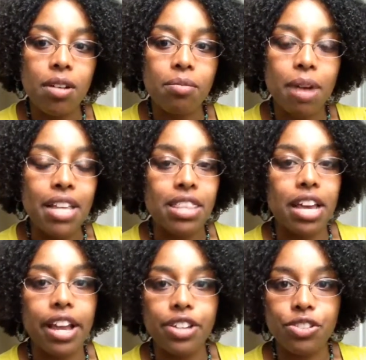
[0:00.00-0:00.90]
my
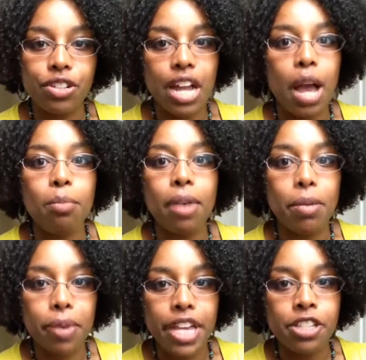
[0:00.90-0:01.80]
thighs are not my
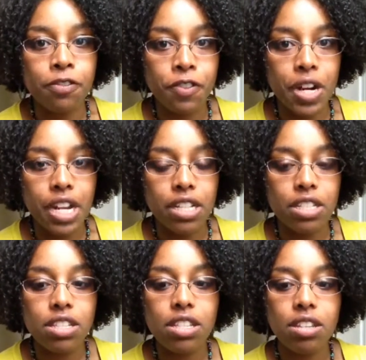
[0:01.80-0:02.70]
best
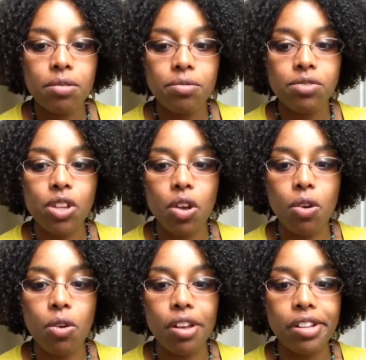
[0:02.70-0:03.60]
friends.
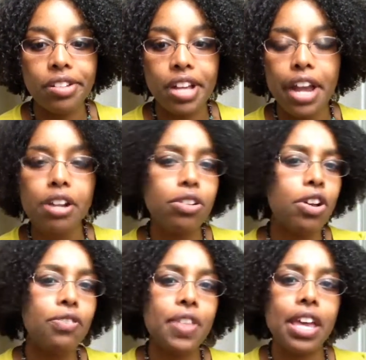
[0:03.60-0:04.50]
So I don't
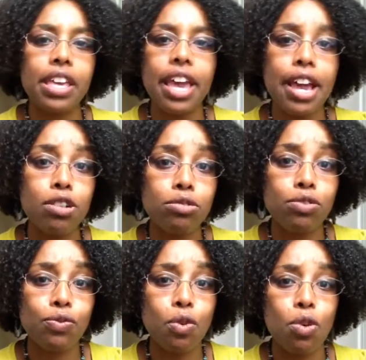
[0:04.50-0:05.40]
know if that
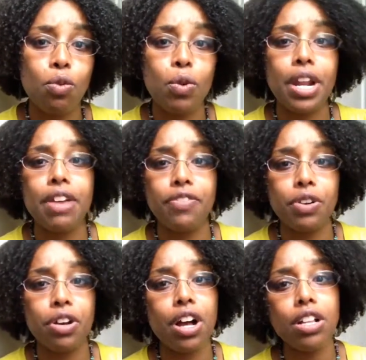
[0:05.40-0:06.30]
counts for what I
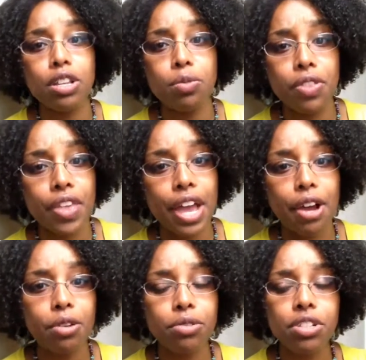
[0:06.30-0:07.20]
feel ugly
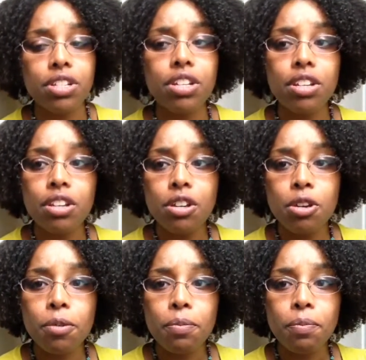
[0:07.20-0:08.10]
without,
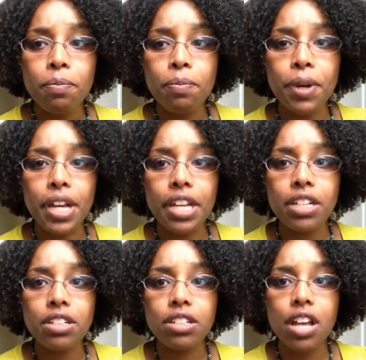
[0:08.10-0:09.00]

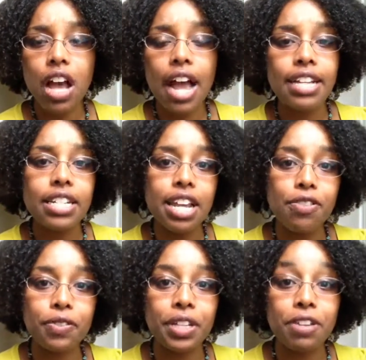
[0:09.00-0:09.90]
but I
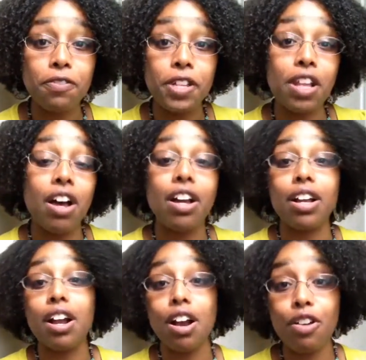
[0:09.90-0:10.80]
definitely feel
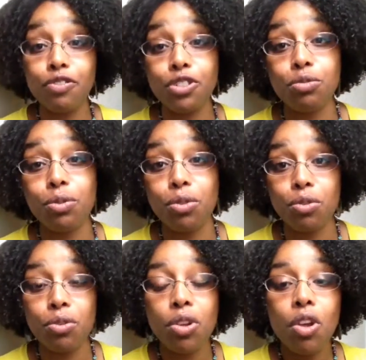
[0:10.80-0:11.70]

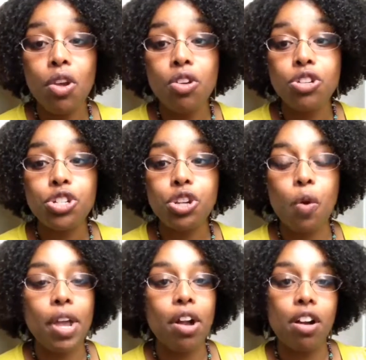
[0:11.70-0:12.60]
uncomfortable
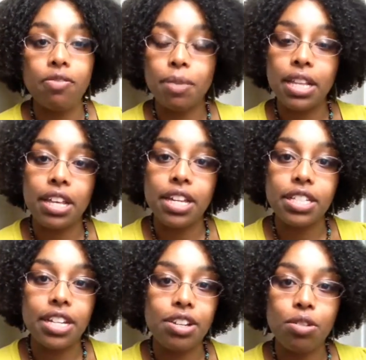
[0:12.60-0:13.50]
showing off my
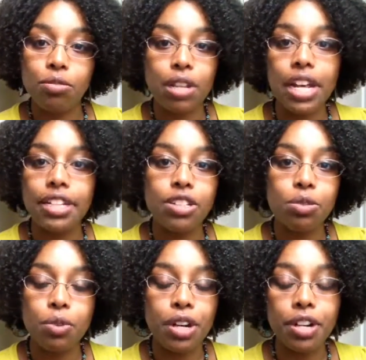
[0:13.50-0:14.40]
legs. I don't like
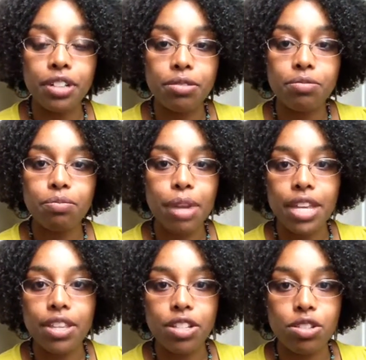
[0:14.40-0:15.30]
to wear
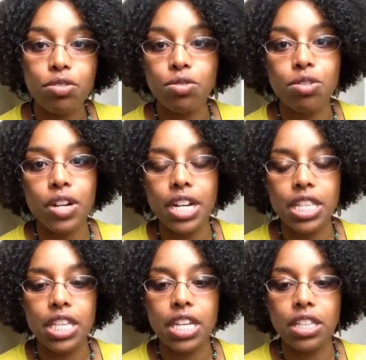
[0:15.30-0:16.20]
bathing suits or
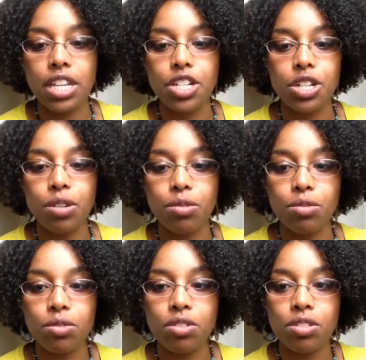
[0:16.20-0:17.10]
anything that
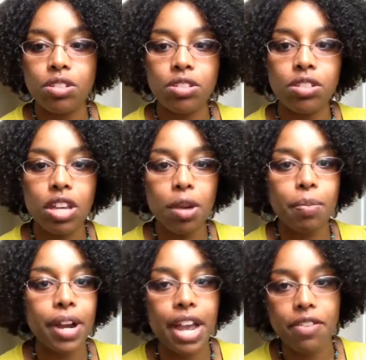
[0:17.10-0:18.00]
shows the
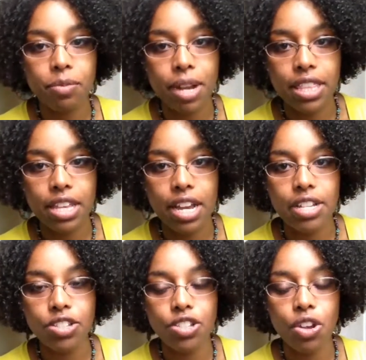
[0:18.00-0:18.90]
upper half of my
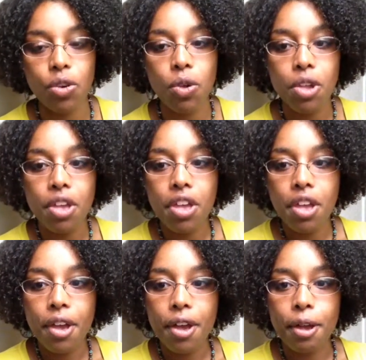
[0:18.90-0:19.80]
thighs. So
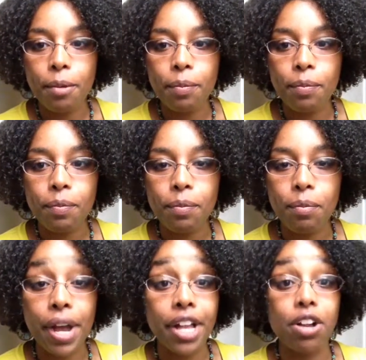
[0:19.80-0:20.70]
um,
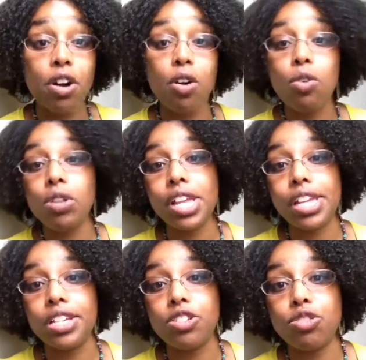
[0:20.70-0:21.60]
my goal
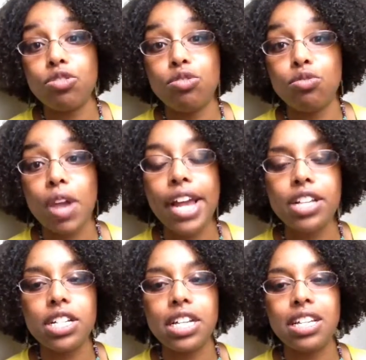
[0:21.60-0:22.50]
is to
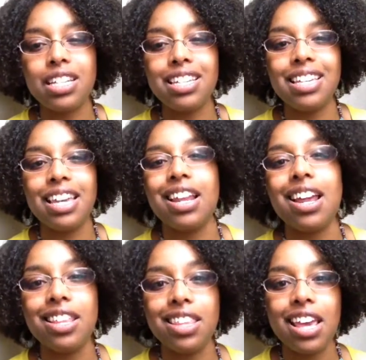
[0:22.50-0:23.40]
actually get
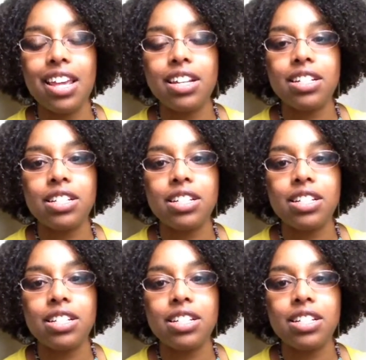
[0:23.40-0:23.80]
out of that